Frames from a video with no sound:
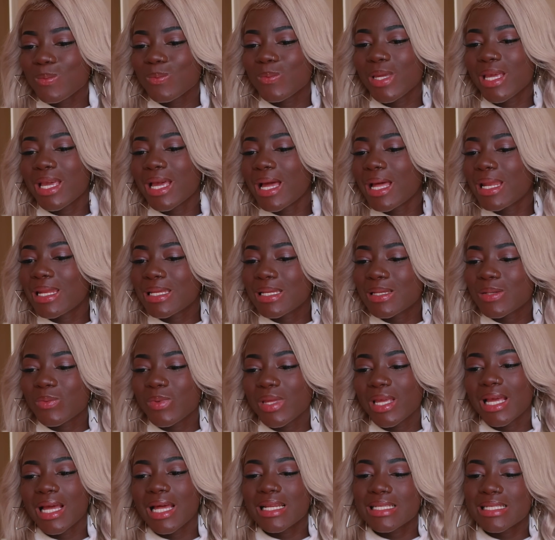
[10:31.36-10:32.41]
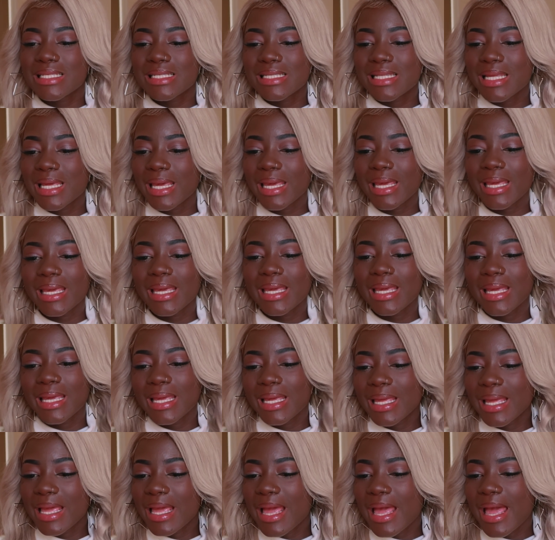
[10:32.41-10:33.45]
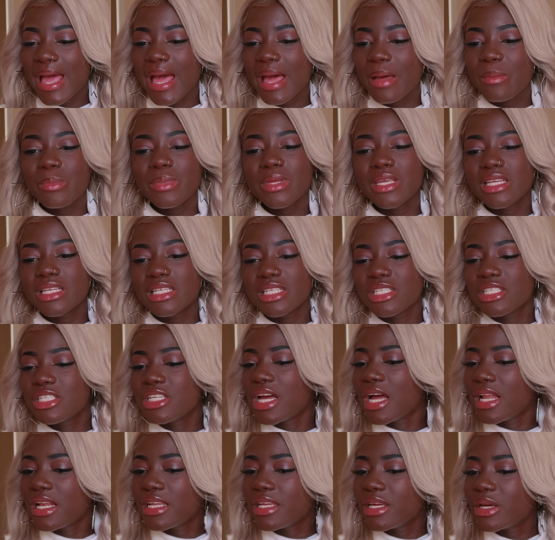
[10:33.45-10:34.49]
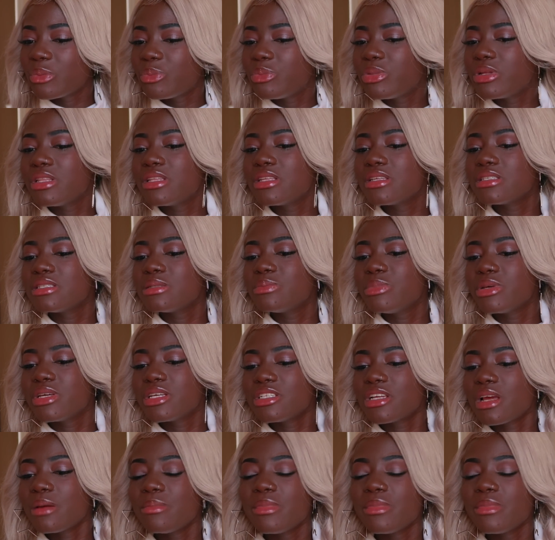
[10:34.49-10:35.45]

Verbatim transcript: we gotta we gotta stay happy and jolly up in this bitch.